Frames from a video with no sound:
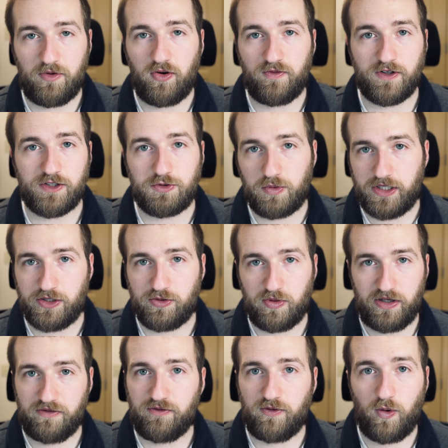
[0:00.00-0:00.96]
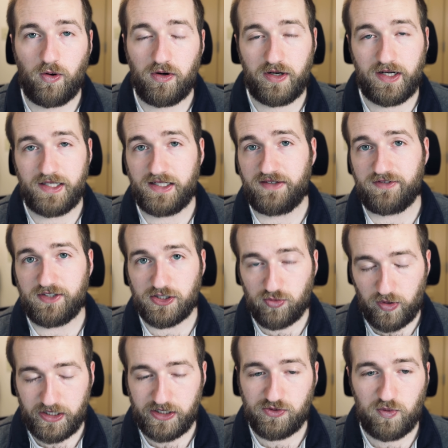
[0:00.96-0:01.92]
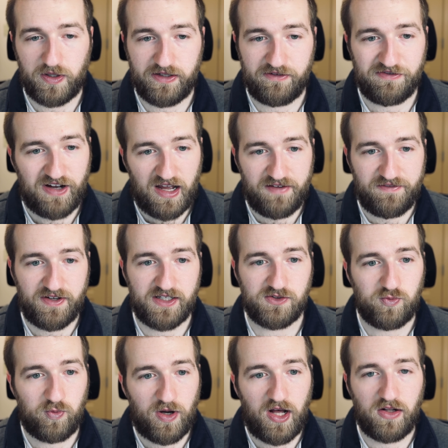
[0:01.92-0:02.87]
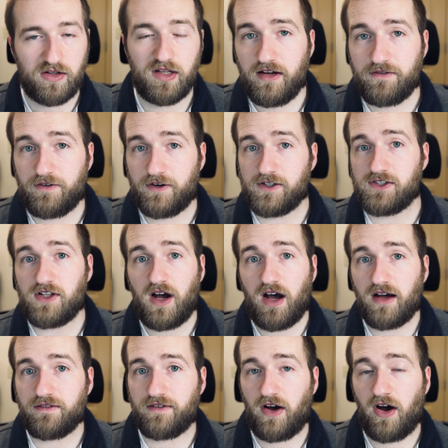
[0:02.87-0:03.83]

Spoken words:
over 2024 and even 2025 as well. First off,